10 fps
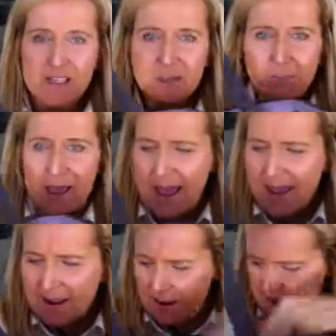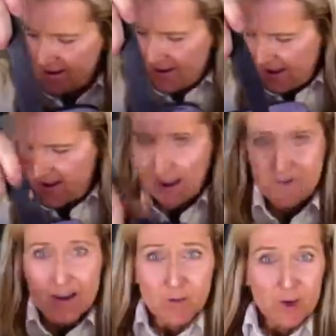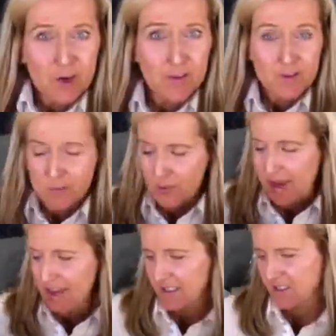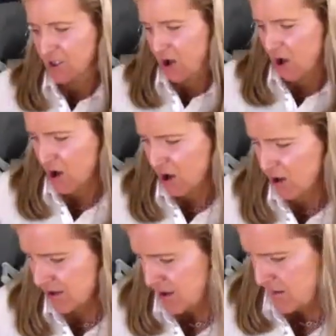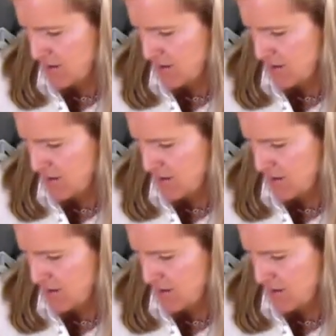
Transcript: this bag, and I've never heard of the brand. It's called,